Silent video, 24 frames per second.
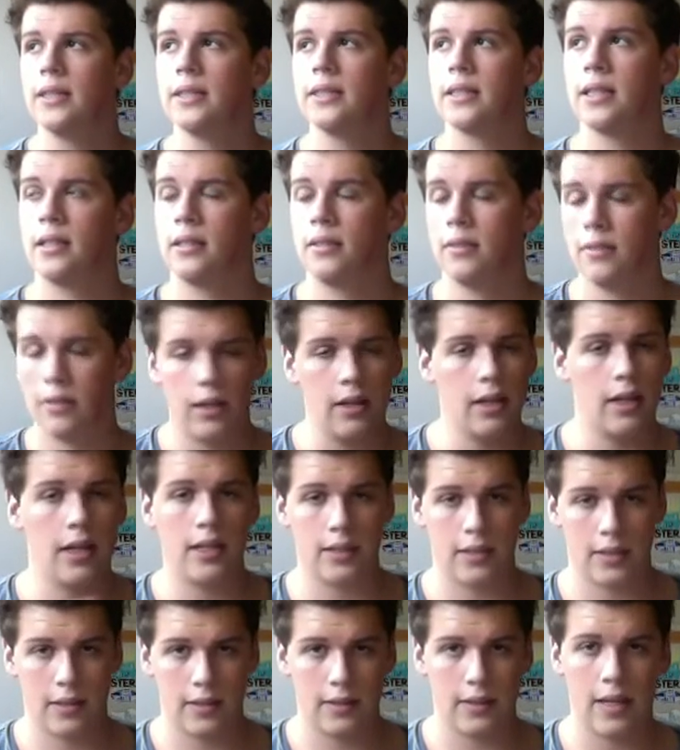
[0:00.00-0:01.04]
Then,
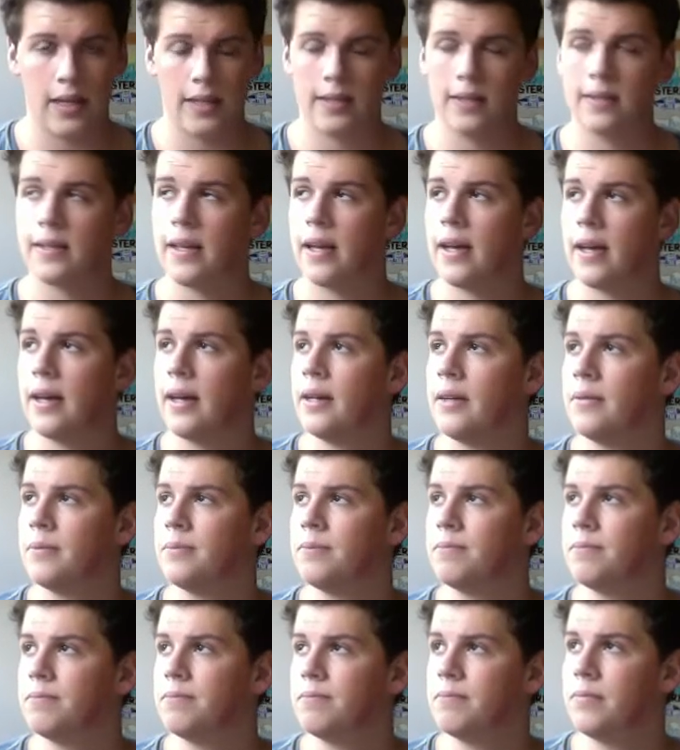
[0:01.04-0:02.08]
as I
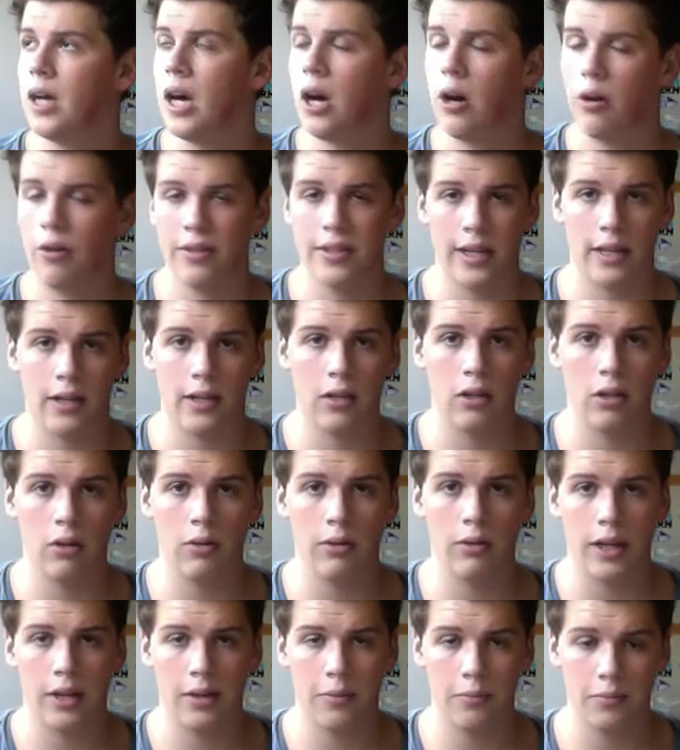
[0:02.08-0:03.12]
said, our second goal
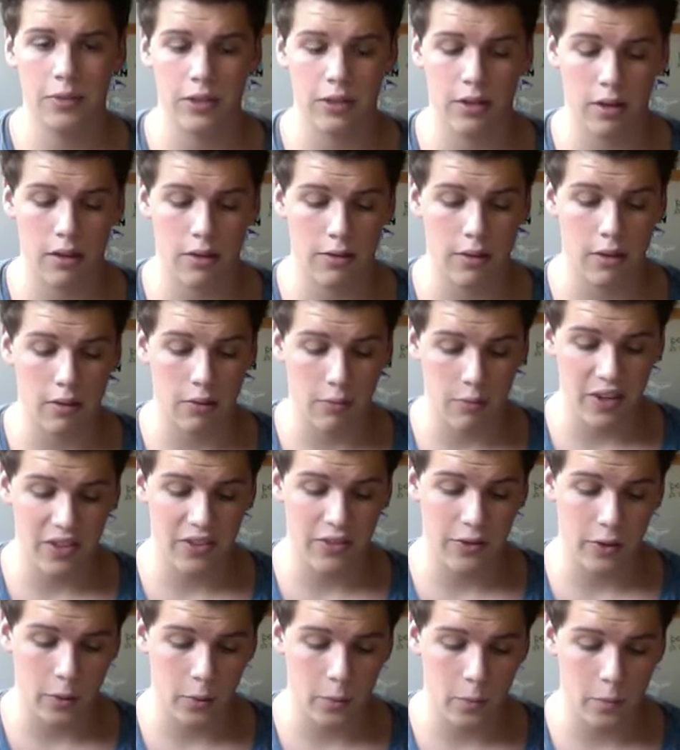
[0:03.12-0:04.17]
came, so the
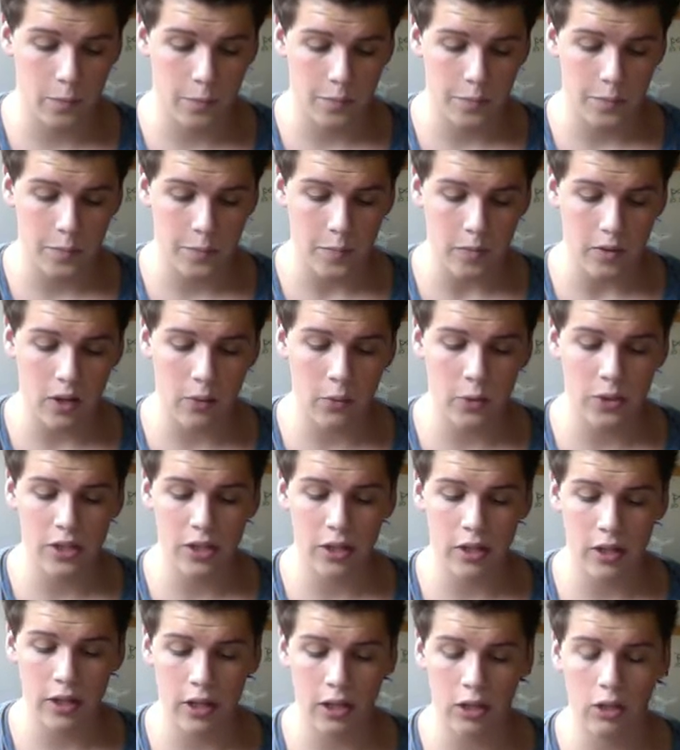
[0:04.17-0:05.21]
3-2. It was
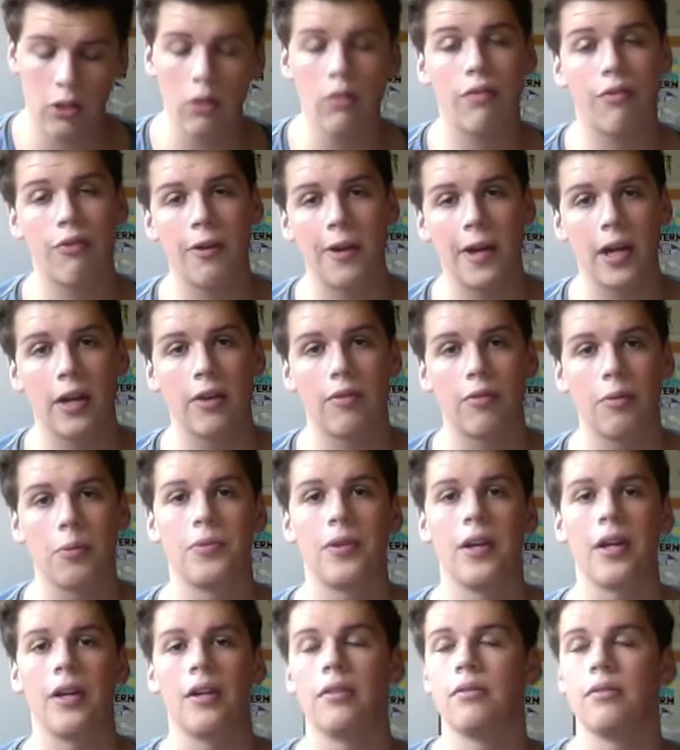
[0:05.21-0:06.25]
a good free kick
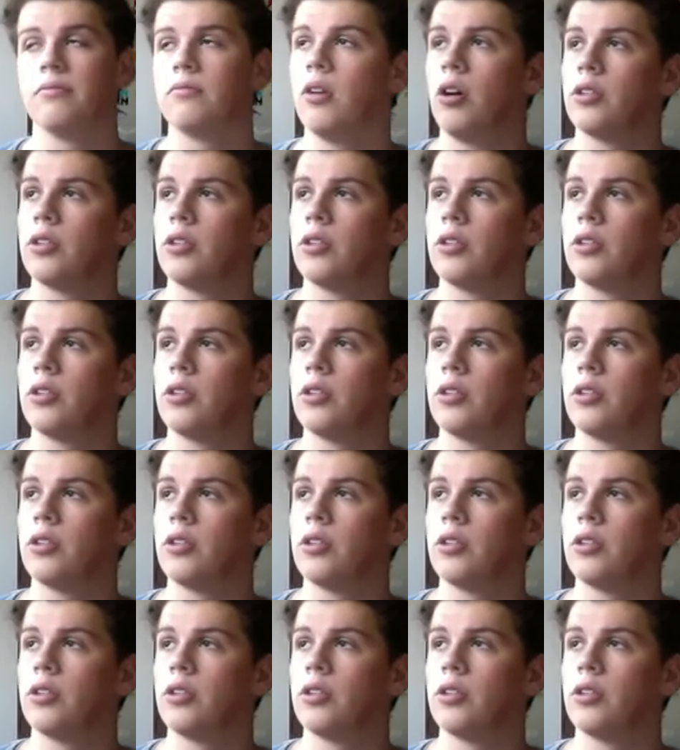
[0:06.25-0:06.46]
routine.